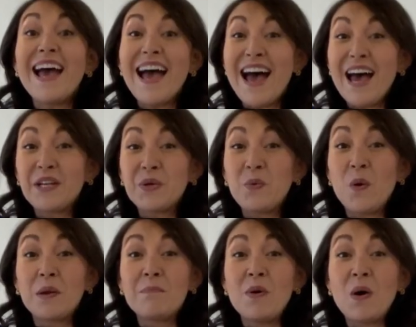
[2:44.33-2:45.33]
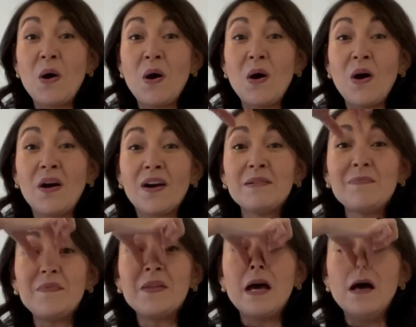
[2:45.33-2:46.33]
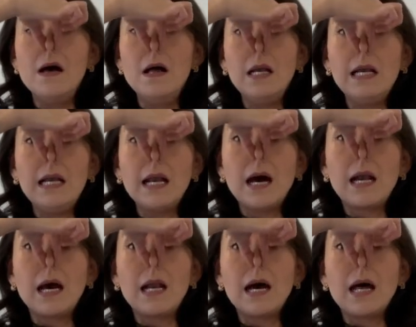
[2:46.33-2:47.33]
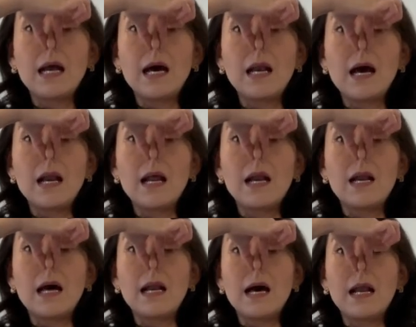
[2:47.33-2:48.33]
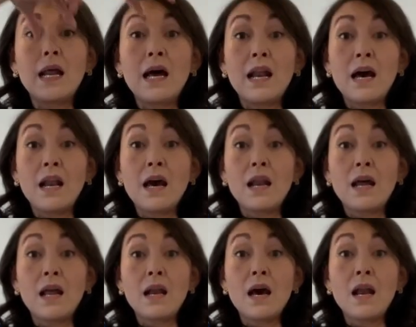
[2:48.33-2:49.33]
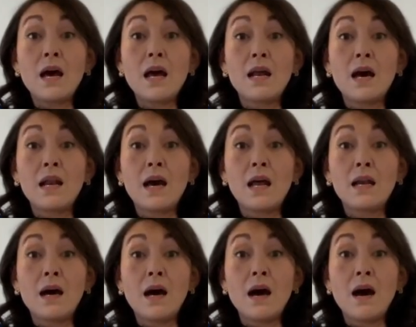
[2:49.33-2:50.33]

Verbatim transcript: And one more. La la la la la la la la la la la.